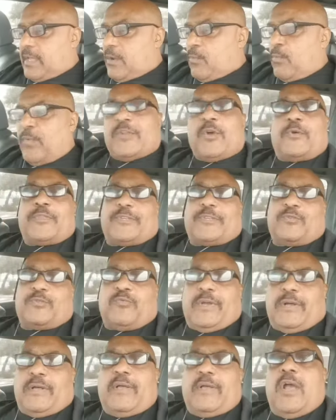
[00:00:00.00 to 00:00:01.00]
We know this
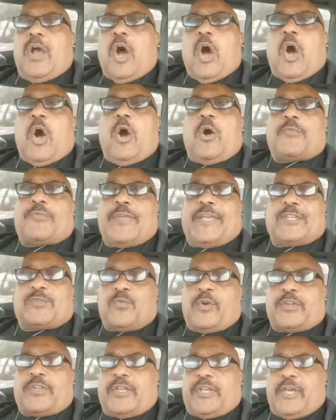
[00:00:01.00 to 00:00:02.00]
well. All things
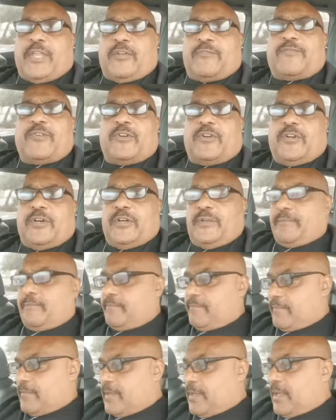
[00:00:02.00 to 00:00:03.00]
work together for good
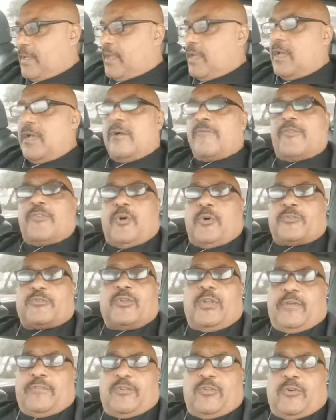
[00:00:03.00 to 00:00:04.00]
for those
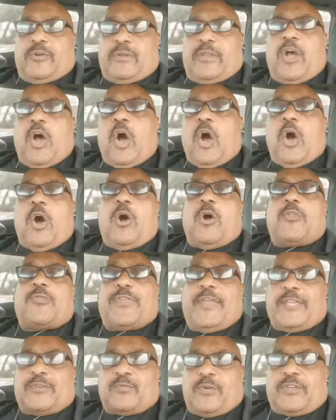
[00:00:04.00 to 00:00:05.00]
who love the Lord. All
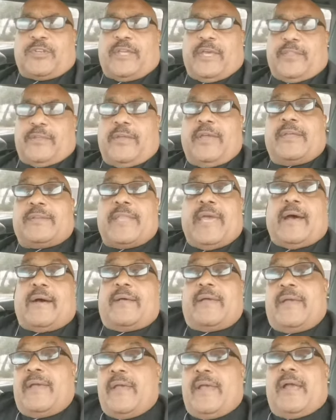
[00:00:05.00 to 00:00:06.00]
things work together.
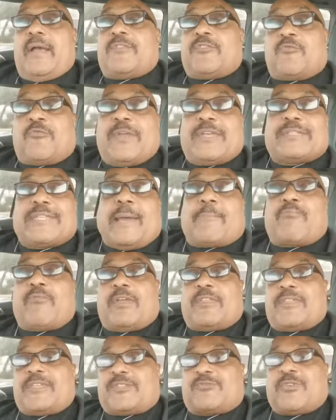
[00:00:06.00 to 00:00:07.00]
Now, the reason
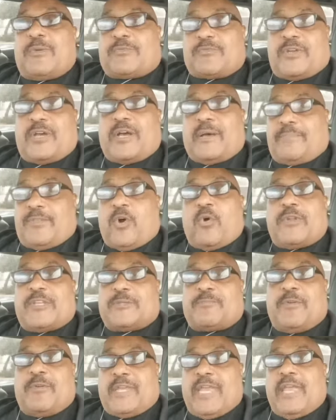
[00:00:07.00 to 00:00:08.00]
I bring this scripture up, the
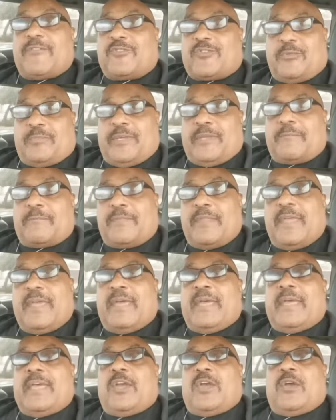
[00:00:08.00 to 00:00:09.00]
Holy Spirit gave it to me,
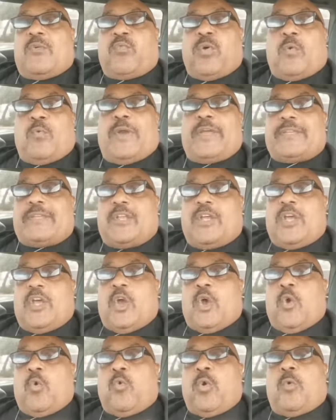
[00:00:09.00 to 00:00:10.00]
when we're
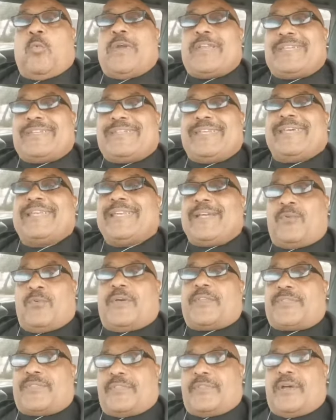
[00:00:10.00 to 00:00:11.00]
when we're dealing
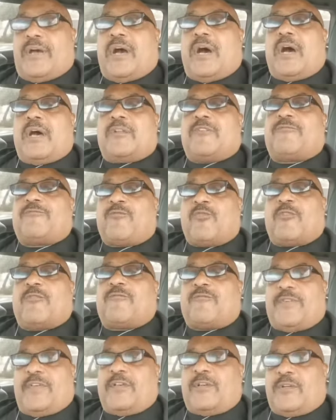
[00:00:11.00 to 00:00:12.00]
with
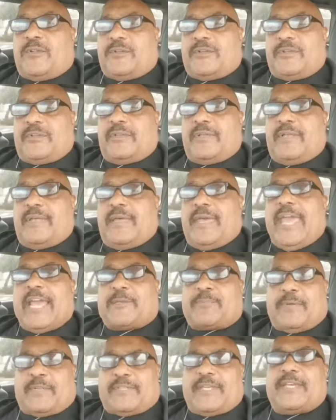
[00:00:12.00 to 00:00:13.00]
unfulfilled
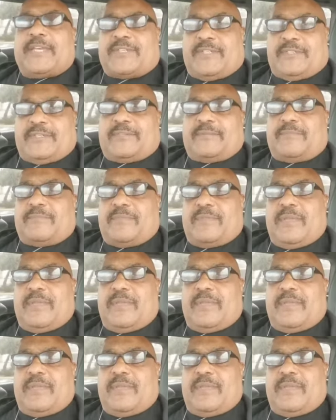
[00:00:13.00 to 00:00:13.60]
expectations,